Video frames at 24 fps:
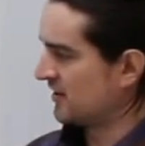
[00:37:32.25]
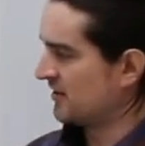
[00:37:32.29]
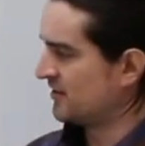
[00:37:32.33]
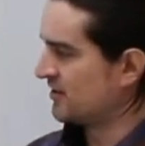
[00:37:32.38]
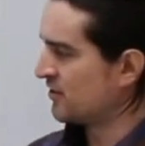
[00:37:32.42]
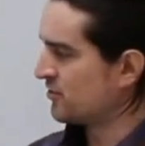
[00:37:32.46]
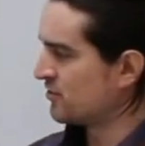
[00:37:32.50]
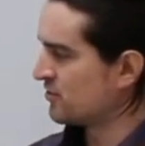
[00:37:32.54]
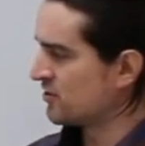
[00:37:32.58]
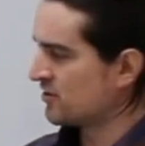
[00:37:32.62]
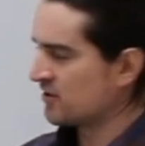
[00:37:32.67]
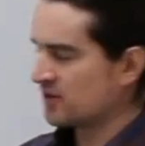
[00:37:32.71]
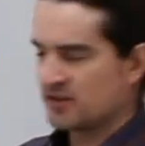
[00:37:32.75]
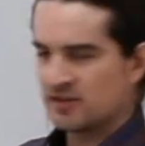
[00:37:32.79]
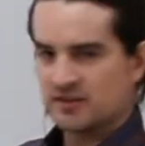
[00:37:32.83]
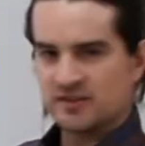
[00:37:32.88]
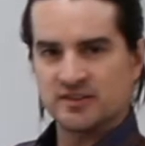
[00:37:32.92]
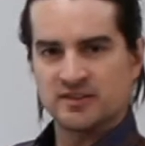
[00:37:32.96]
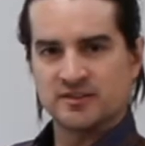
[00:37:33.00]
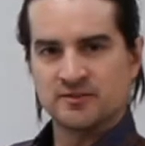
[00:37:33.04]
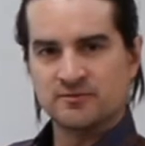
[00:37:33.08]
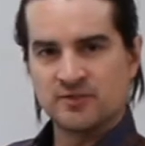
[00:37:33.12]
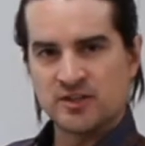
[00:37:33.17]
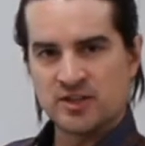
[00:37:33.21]
another
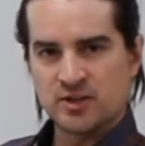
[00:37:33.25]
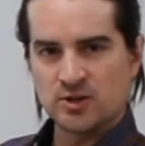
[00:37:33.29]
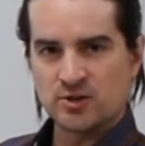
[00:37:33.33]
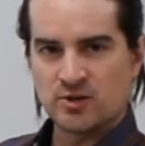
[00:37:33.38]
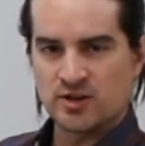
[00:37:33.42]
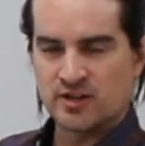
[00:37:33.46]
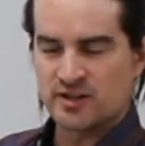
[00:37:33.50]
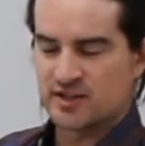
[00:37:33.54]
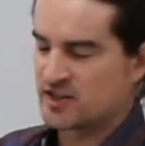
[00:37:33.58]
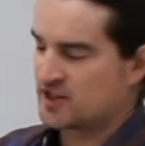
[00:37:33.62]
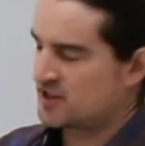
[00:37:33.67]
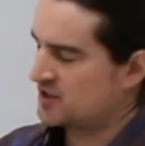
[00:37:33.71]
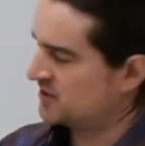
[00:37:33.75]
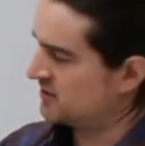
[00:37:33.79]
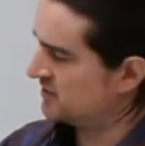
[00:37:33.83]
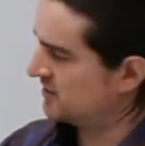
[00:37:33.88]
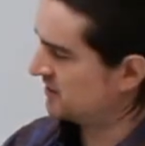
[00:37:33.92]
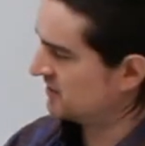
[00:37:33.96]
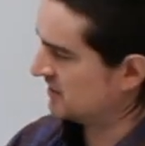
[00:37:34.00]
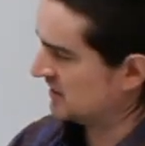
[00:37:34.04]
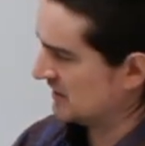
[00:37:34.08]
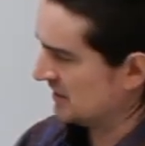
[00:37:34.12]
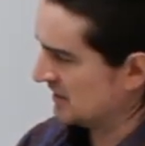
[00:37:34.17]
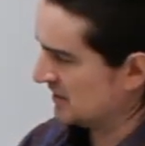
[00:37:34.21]
video on
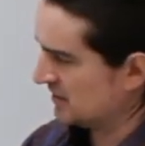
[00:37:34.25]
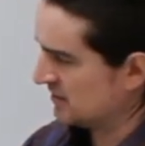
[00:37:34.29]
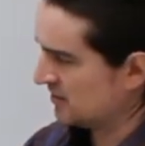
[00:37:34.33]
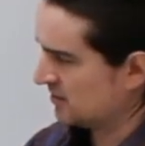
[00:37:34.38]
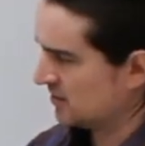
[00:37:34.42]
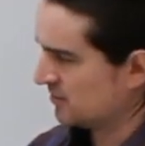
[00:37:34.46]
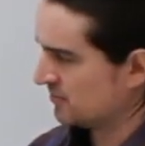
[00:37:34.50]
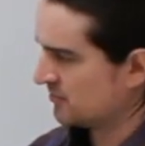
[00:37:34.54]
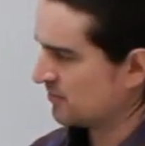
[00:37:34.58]
here uh,